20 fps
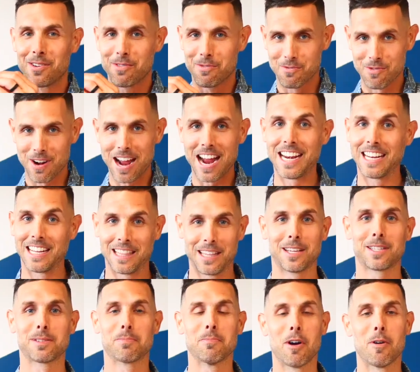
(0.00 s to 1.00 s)
right in
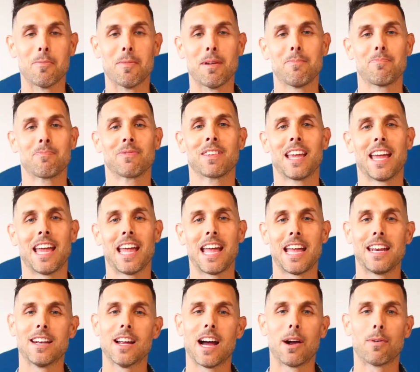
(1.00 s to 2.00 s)
this moment.
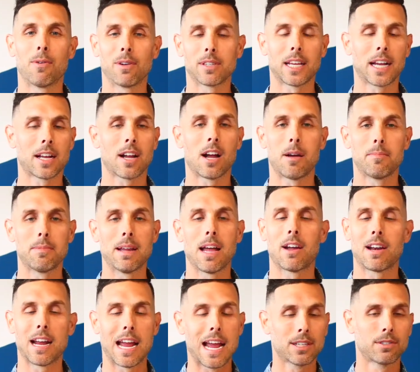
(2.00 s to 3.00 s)
And once I calmed
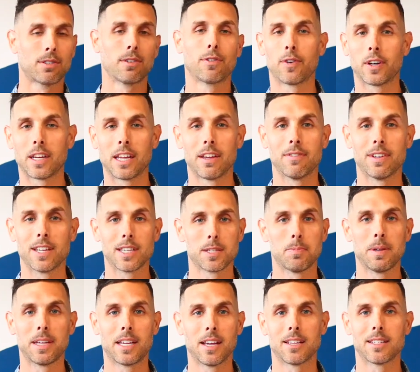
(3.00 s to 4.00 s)
down, I asked for forgiveness
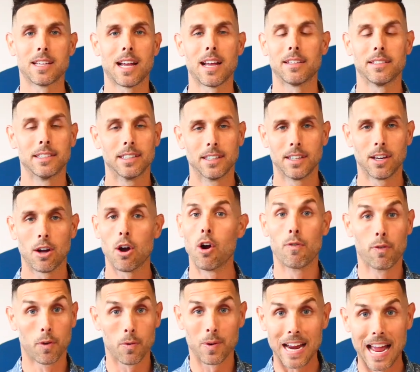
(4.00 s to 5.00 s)
because I
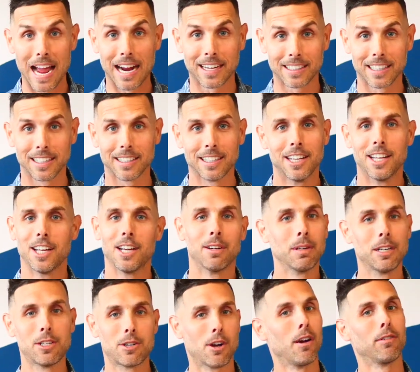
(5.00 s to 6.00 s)
overreacted.
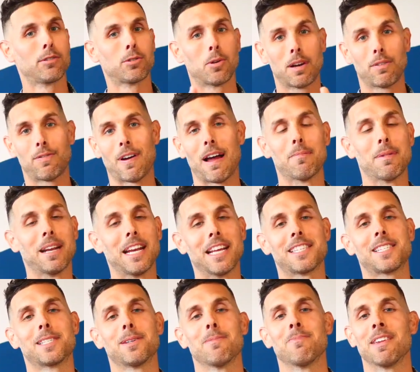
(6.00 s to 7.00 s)
We drove 25
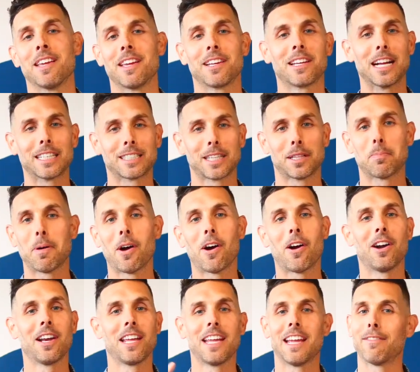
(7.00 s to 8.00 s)
minutes. Got to the
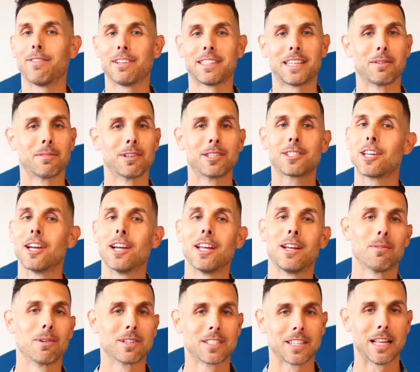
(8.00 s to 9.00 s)
party, everything was good,
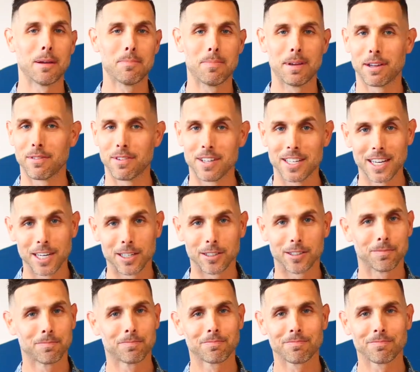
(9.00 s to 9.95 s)
it wasn't that big of a deal.